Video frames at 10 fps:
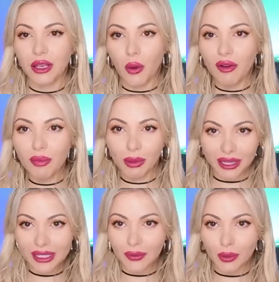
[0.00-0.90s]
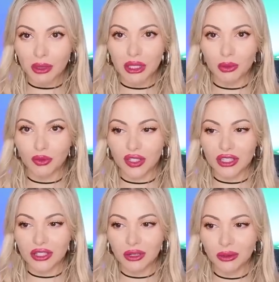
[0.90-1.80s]
you don't have a place for me to move
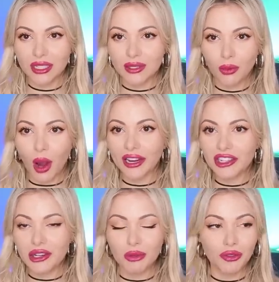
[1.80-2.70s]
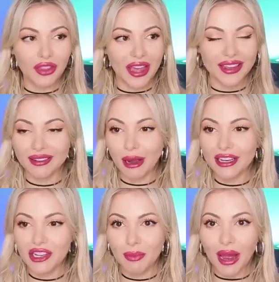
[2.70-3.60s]
into? Because why did she move then? Why
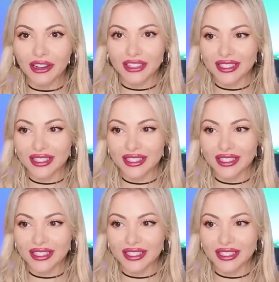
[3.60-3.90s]
did she pack her